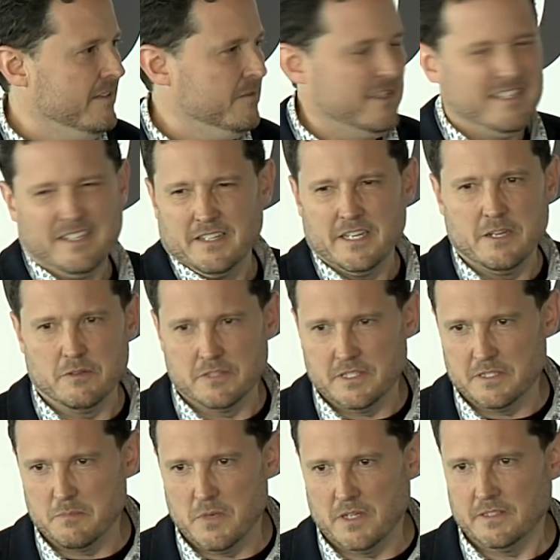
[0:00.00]
I think Neo's
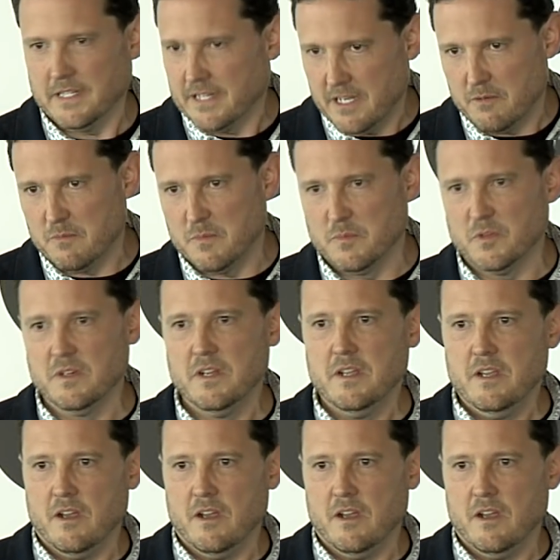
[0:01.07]
this month. I can't remember.